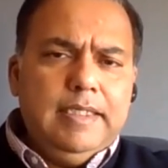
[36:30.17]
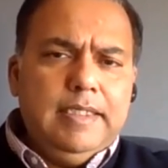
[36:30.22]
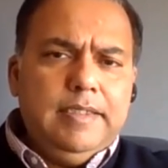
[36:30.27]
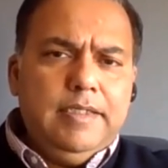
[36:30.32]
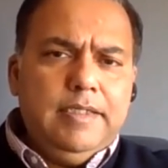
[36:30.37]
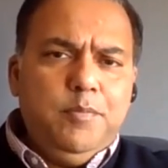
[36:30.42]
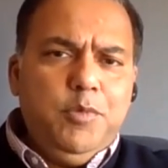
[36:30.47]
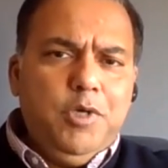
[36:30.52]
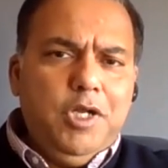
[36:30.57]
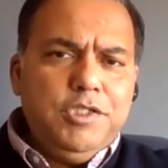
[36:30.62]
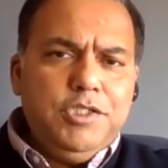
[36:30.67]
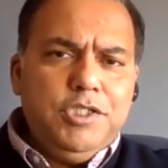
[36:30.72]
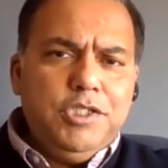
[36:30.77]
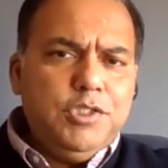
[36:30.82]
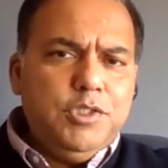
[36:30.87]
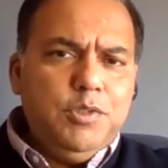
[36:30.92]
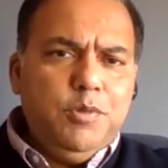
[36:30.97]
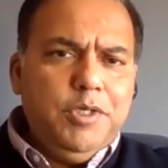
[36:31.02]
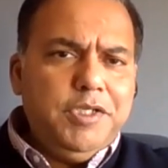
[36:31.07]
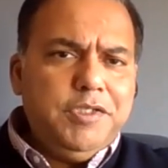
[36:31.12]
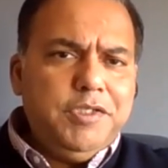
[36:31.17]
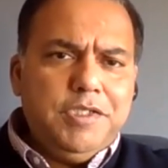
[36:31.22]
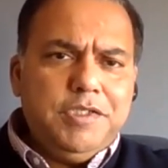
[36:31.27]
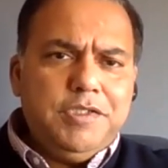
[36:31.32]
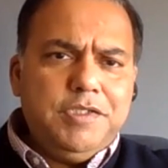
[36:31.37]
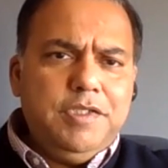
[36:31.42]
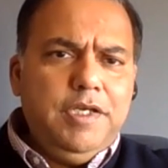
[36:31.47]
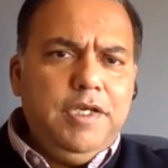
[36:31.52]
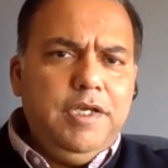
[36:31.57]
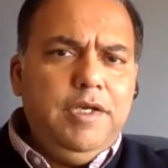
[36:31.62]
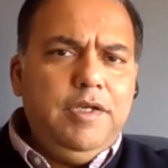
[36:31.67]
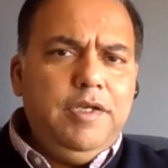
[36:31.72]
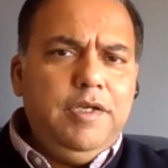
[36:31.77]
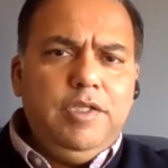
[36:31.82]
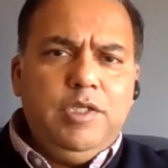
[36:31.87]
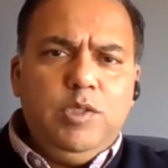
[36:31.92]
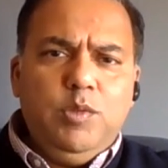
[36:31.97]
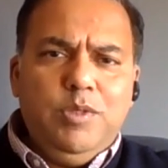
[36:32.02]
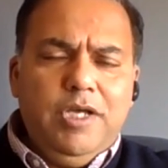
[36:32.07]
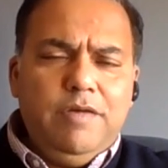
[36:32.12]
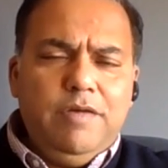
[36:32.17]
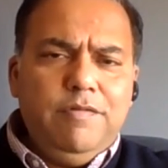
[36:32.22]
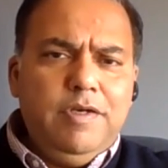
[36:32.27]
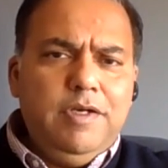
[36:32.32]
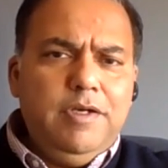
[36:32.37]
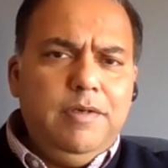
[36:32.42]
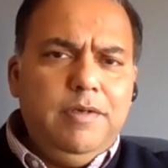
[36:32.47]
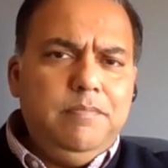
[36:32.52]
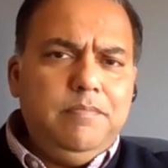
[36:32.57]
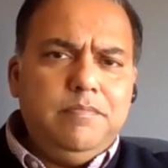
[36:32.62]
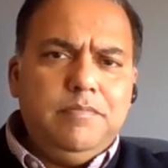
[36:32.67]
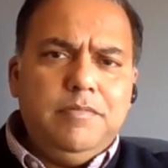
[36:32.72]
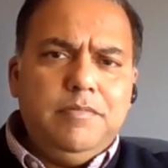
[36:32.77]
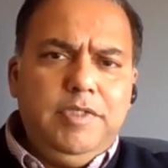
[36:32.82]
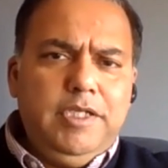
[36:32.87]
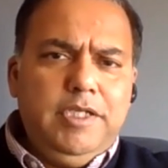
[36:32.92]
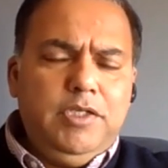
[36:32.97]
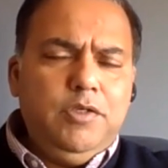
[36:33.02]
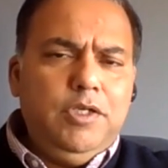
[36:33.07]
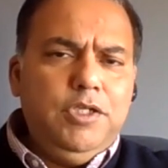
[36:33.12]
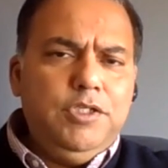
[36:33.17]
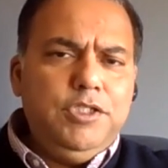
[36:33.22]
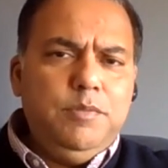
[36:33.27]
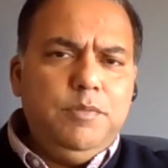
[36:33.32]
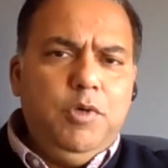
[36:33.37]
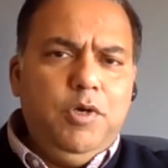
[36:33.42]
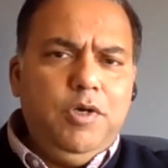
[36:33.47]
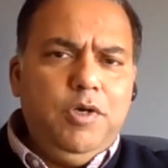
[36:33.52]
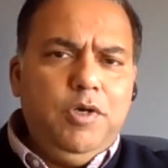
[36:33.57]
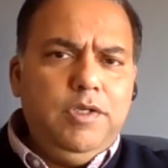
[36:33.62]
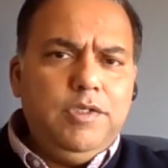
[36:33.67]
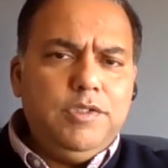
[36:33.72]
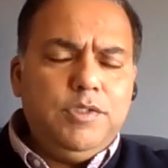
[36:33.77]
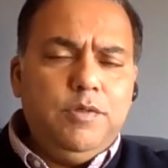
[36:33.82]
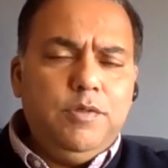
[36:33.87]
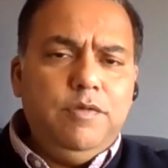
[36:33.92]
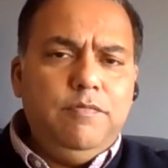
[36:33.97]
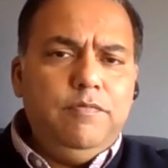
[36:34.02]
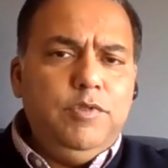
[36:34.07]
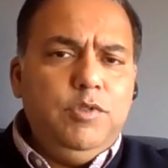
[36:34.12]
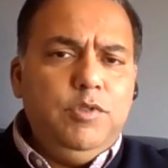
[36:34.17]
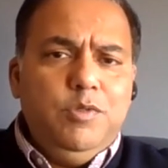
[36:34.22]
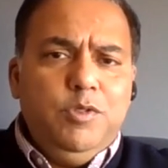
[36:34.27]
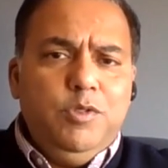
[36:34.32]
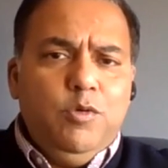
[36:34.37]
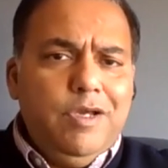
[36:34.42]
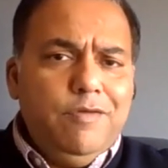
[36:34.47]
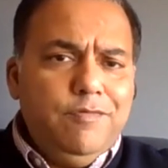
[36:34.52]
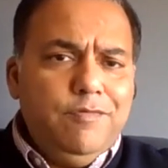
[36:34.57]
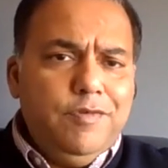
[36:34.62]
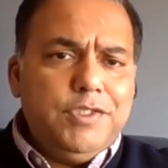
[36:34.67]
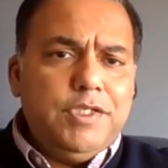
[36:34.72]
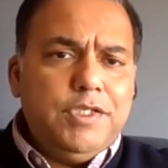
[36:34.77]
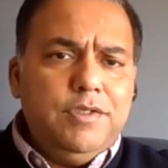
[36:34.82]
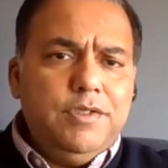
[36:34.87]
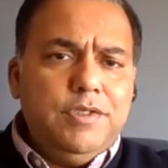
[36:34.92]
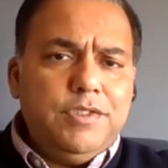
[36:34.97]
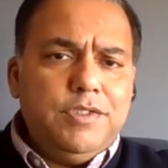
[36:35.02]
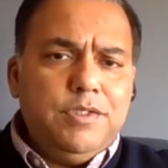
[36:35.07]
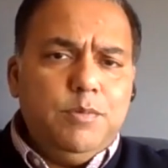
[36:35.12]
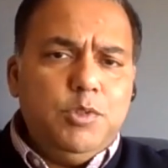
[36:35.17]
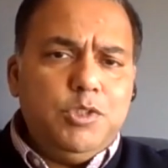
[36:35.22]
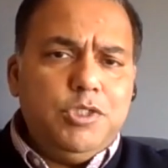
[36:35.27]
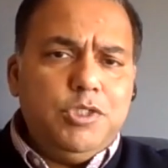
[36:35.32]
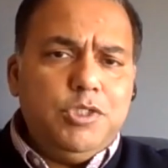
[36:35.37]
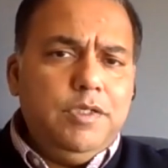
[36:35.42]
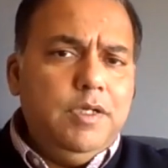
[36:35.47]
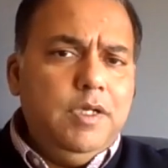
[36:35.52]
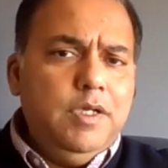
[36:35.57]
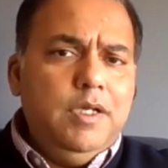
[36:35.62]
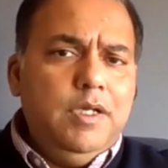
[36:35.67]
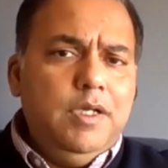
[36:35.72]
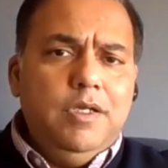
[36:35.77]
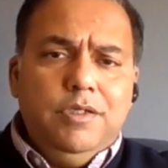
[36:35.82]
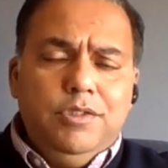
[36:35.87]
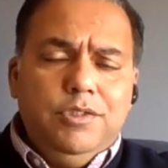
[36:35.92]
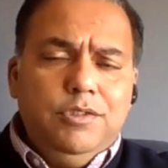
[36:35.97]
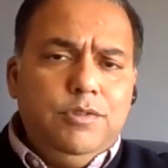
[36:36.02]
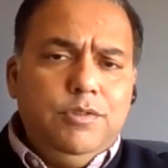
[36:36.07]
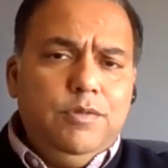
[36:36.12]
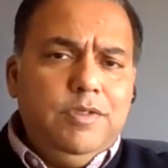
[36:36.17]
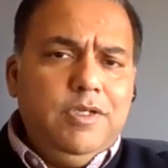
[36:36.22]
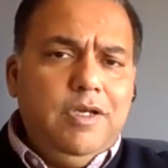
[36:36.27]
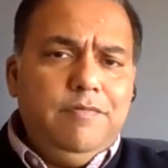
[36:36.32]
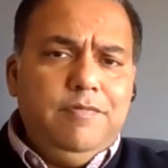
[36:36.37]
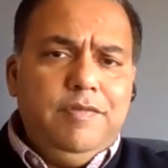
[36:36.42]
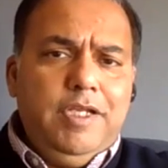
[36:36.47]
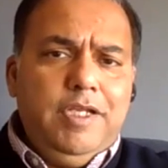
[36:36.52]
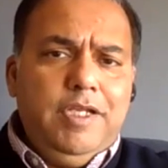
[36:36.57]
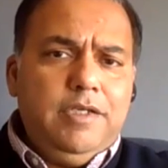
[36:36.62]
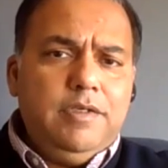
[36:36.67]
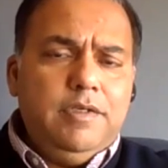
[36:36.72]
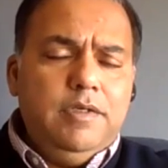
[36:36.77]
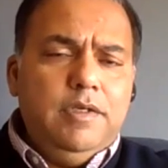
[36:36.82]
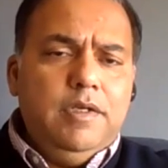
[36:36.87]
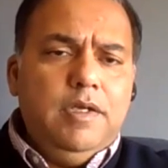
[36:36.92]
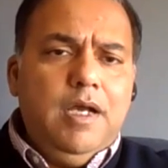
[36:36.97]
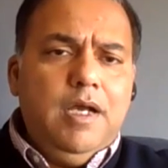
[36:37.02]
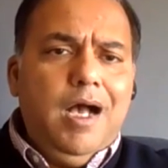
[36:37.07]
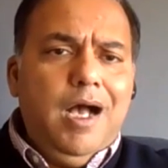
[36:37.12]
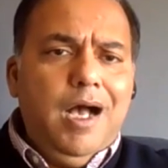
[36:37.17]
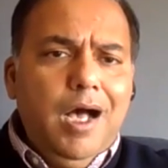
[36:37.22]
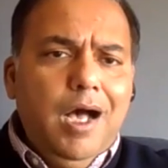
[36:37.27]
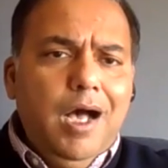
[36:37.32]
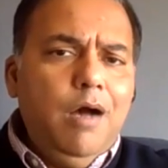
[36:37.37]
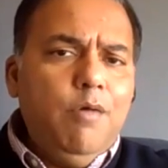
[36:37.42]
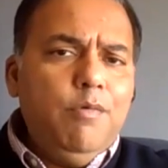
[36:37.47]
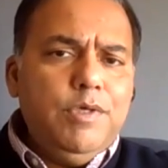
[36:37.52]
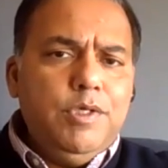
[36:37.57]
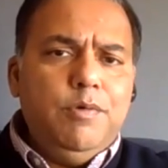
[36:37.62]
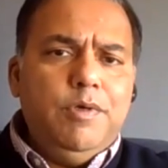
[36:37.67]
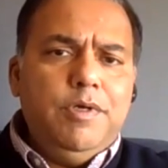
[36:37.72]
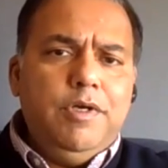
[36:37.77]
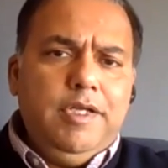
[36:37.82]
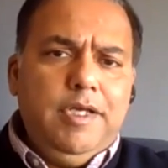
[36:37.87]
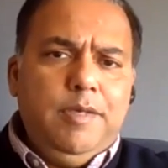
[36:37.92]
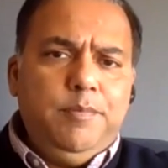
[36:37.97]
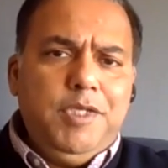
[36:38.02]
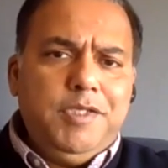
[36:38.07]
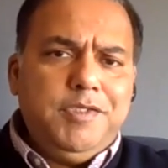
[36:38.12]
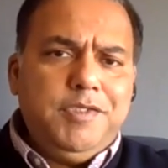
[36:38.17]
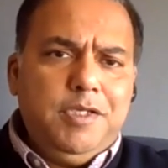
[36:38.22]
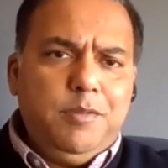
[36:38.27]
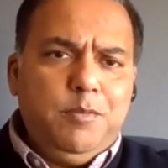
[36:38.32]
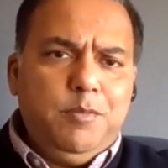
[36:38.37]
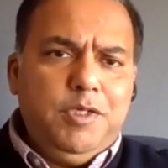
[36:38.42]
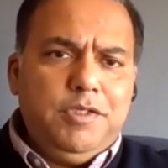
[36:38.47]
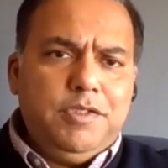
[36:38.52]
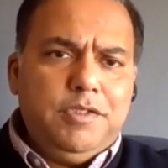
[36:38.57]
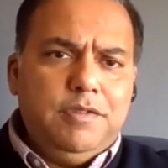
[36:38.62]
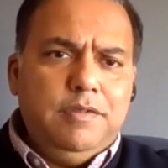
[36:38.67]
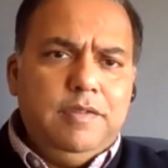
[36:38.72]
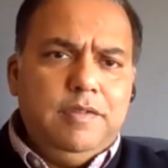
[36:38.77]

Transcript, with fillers: their branches don't exist there they don't have a technology model so if you don't have physical distribution you don't have tech how are you going to tap that segment